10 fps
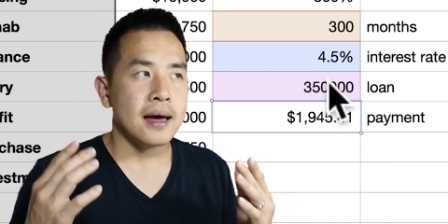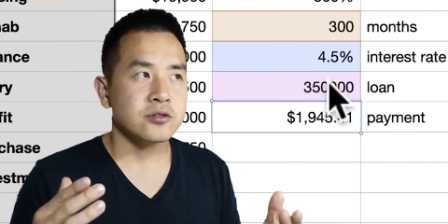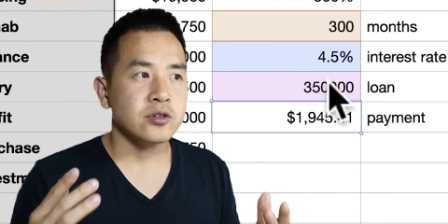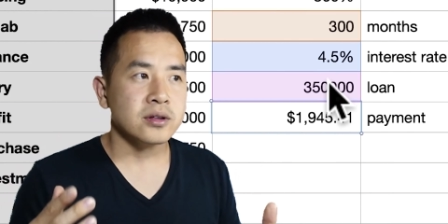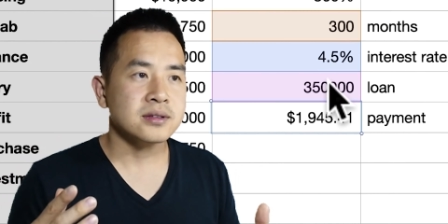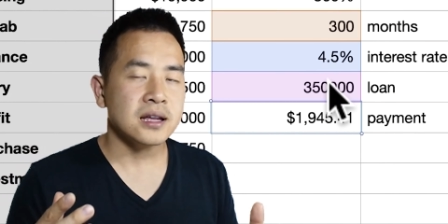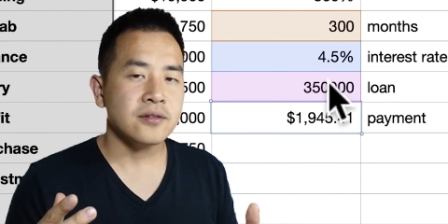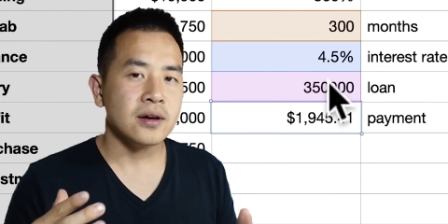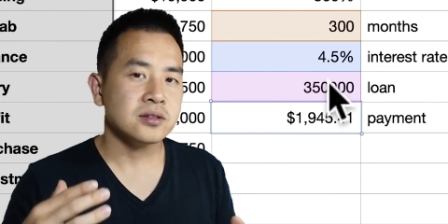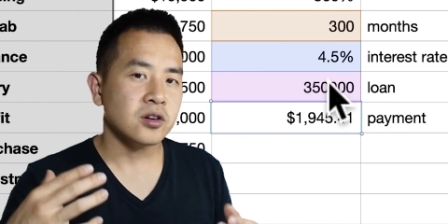As real estate
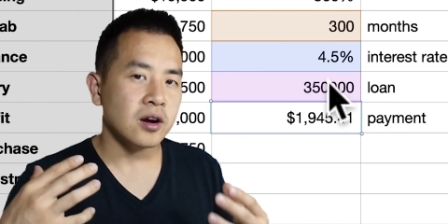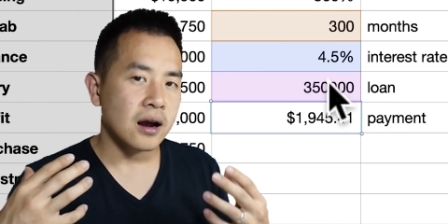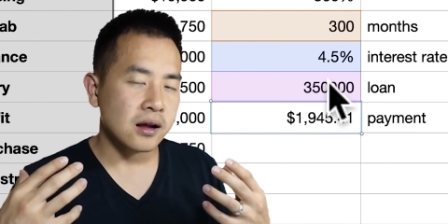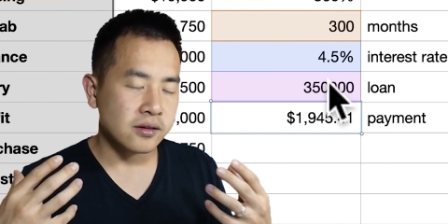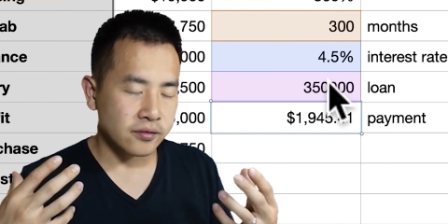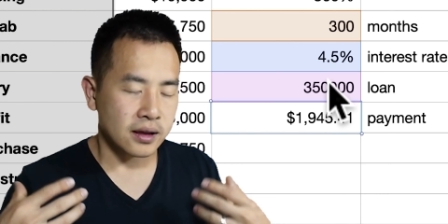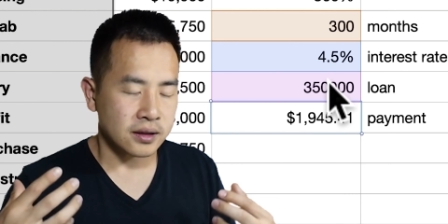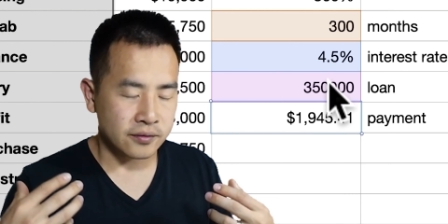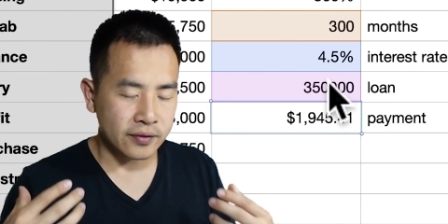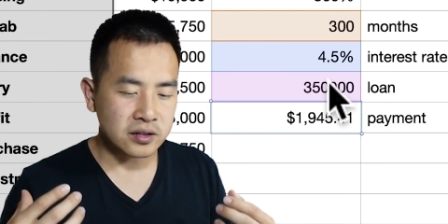investor
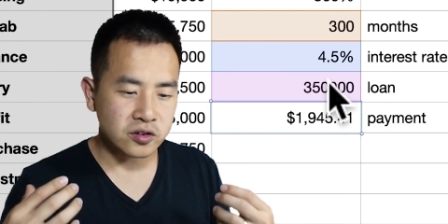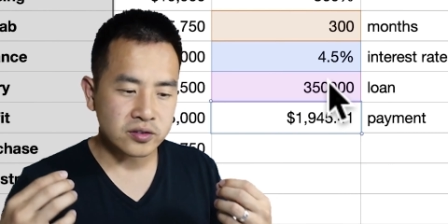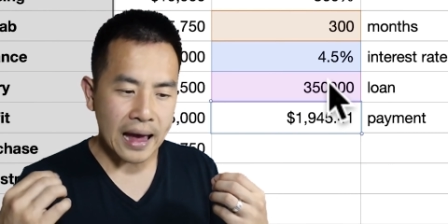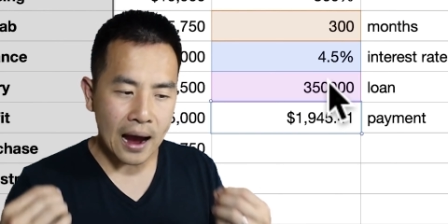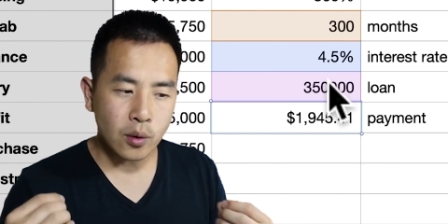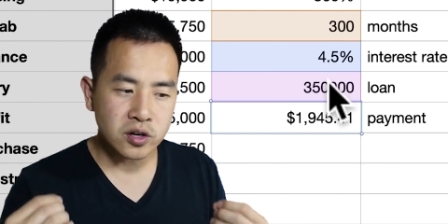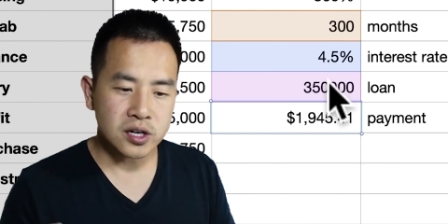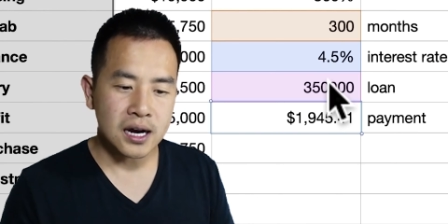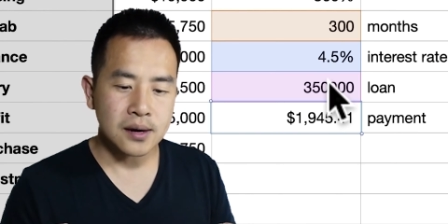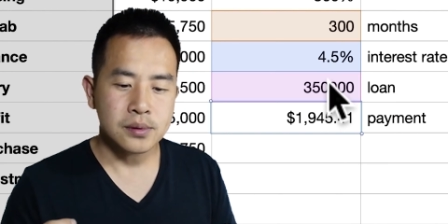investors, our
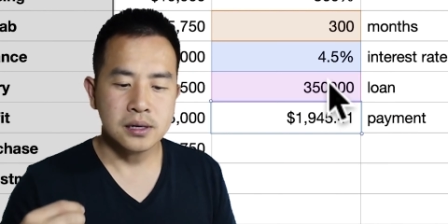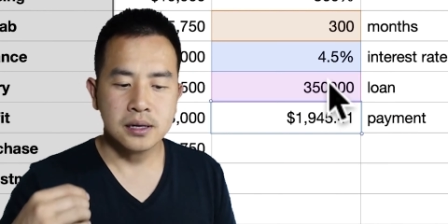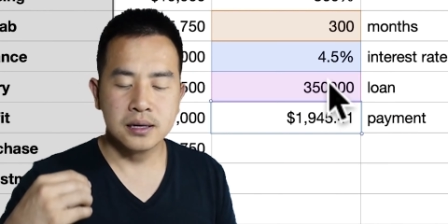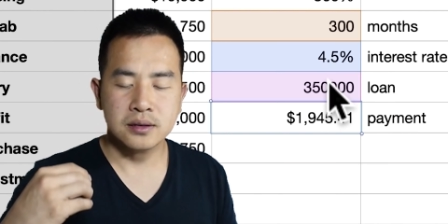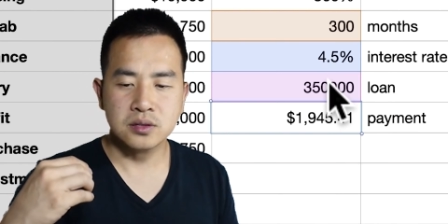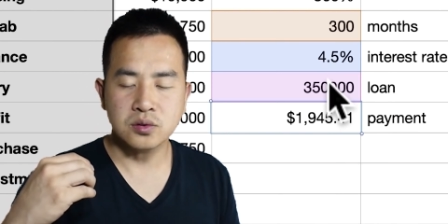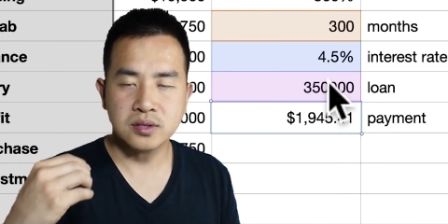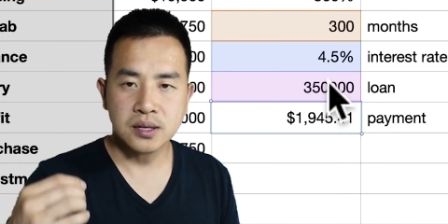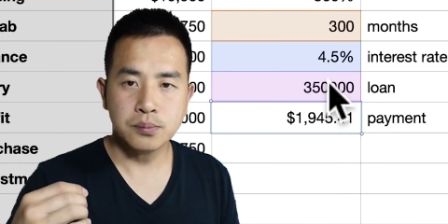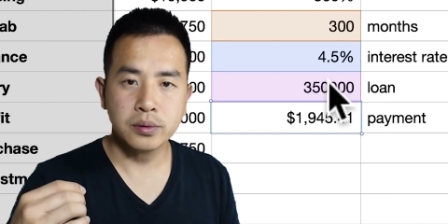job is to
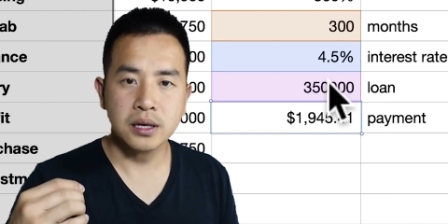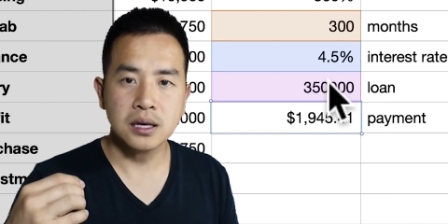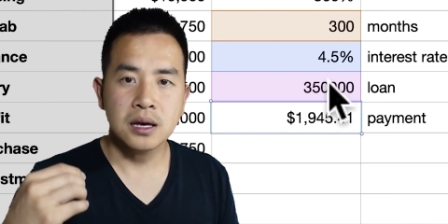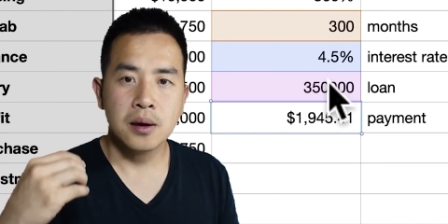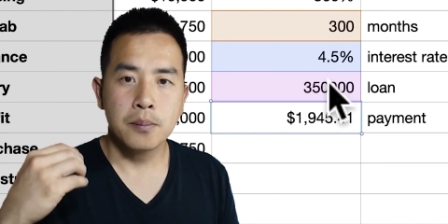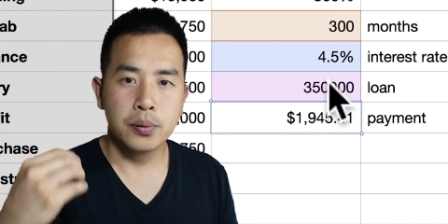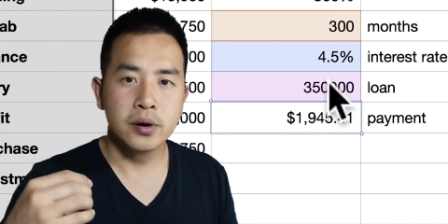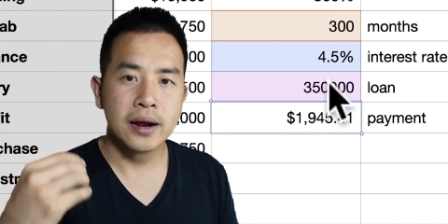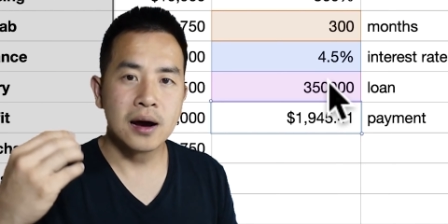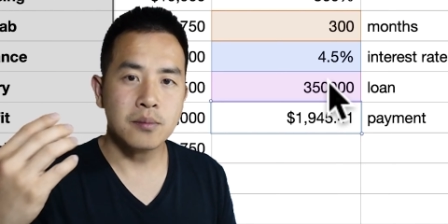simply
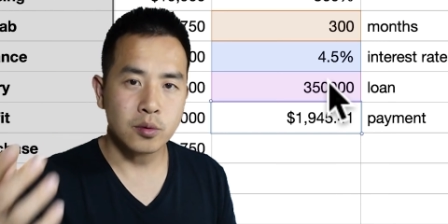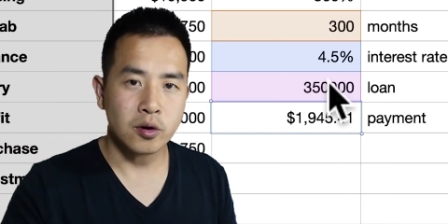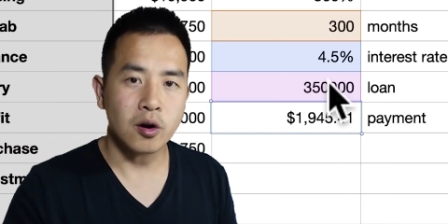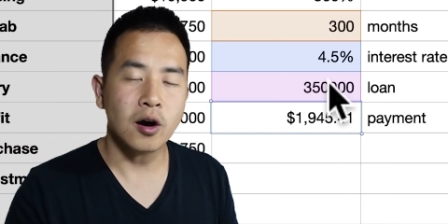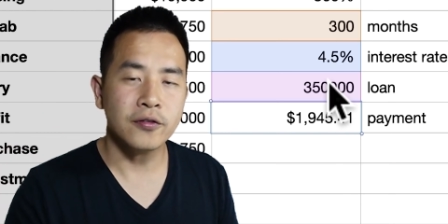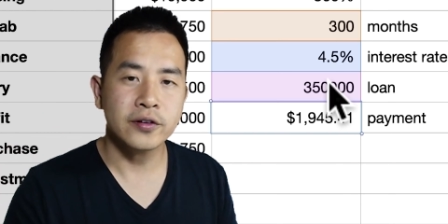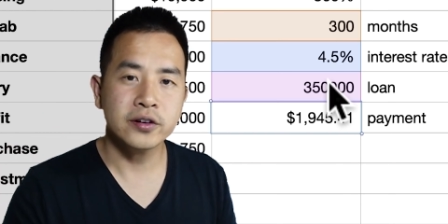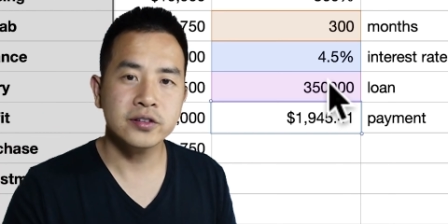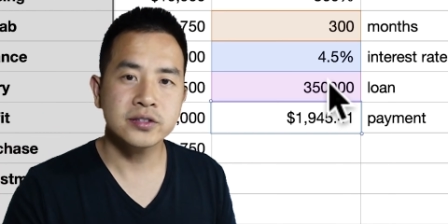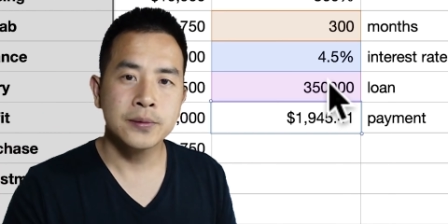put out more
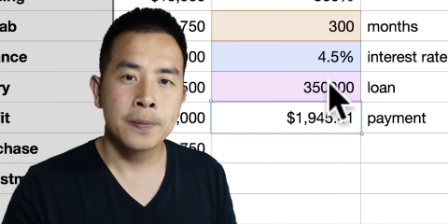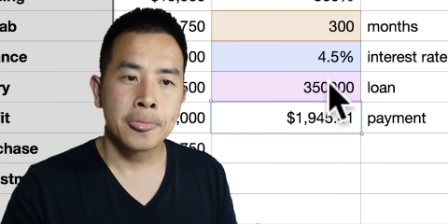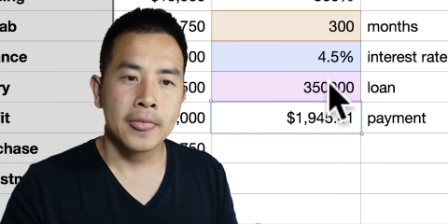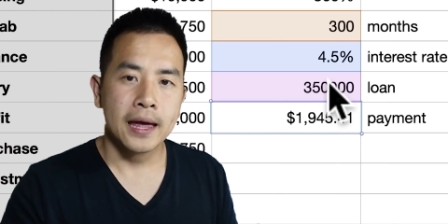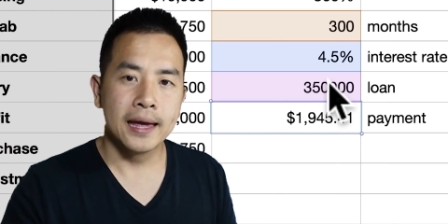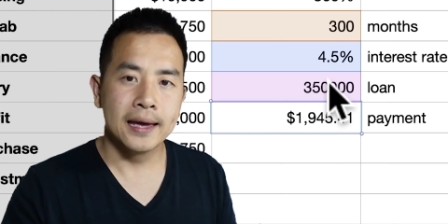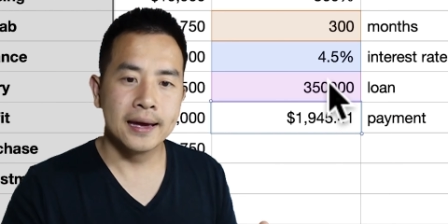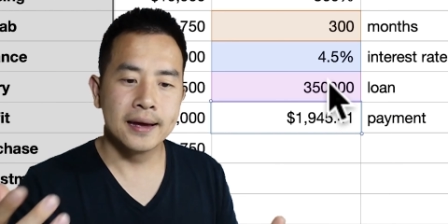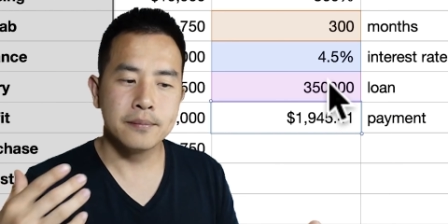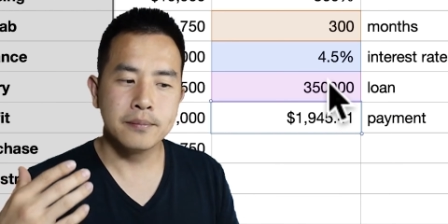offers
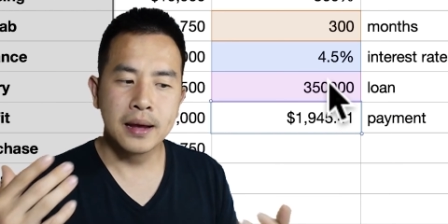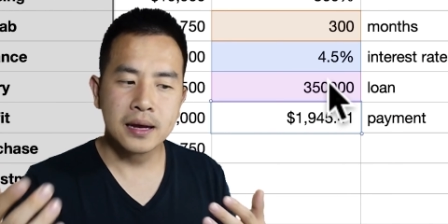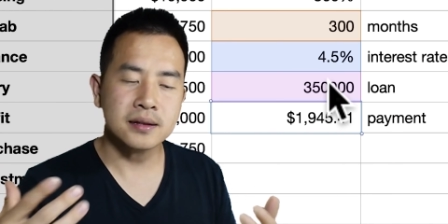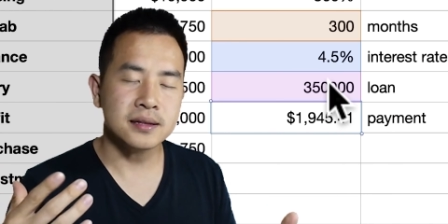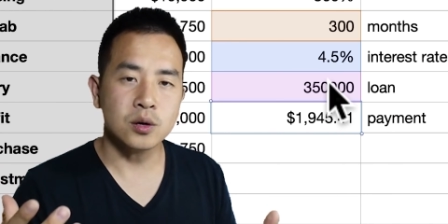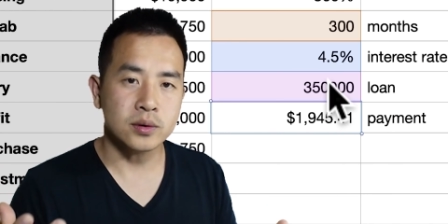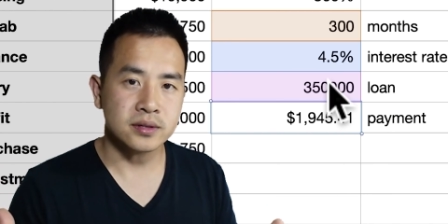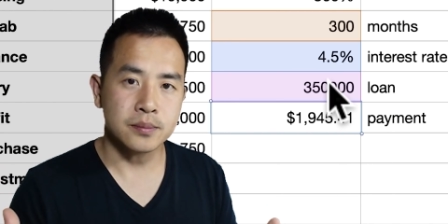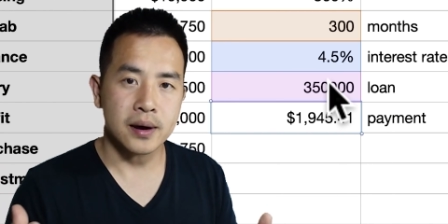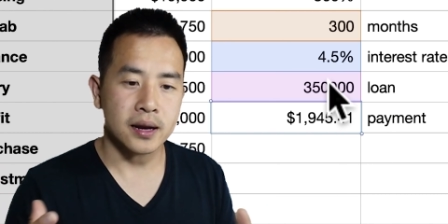and make a deal with
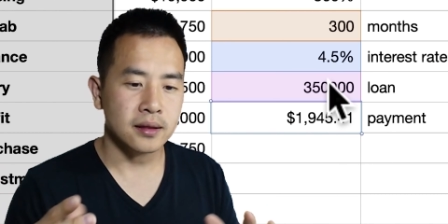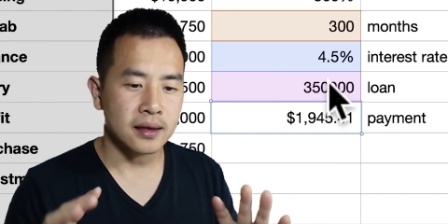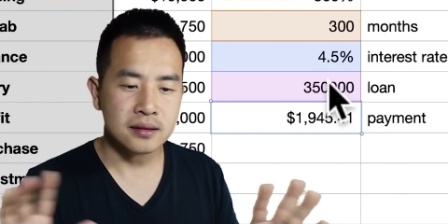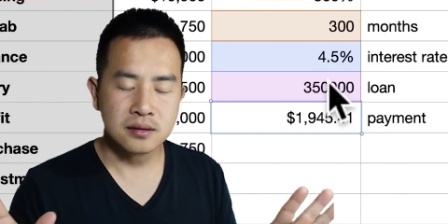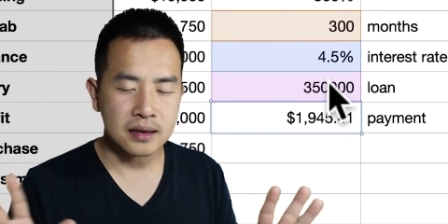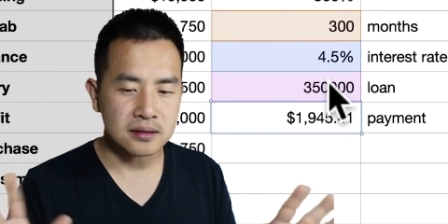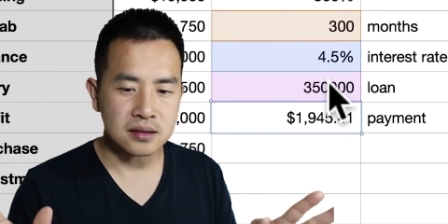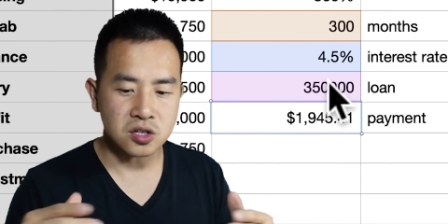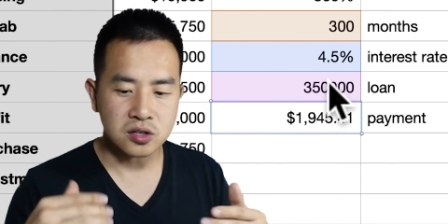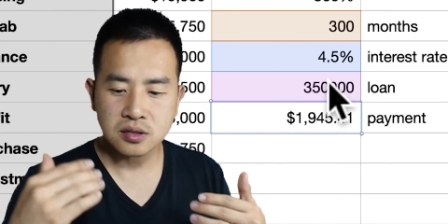somebody. That's that's
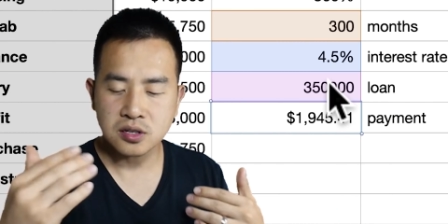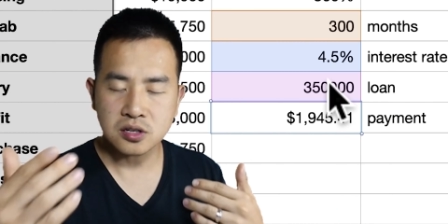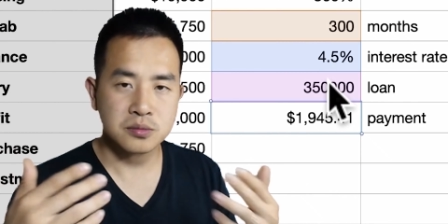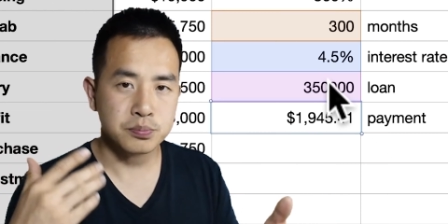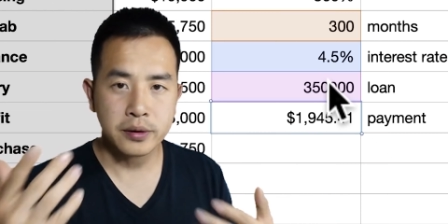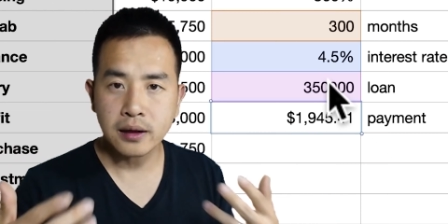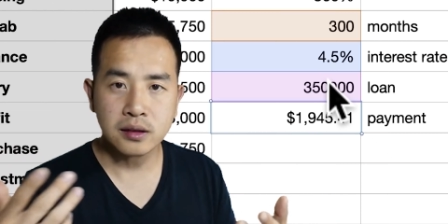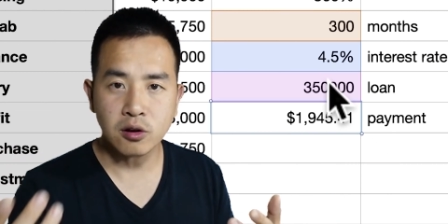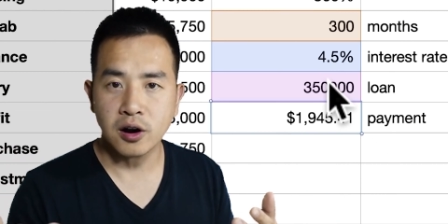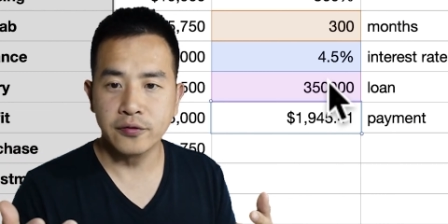it. Just just put out
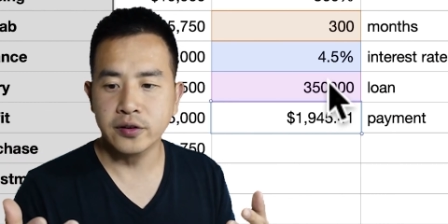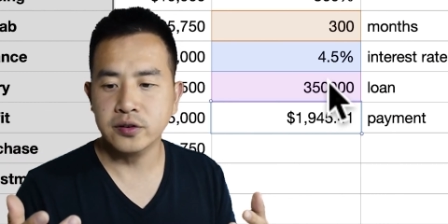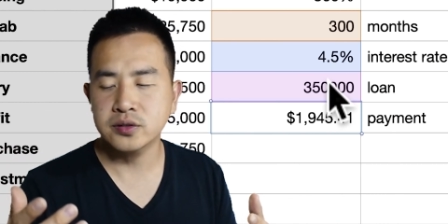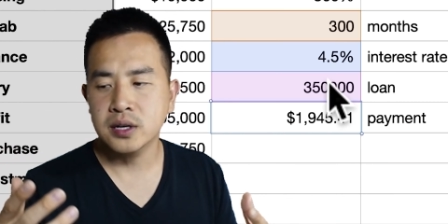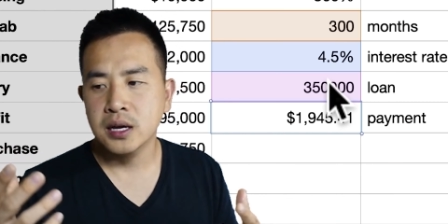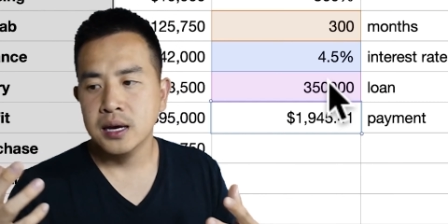the offers.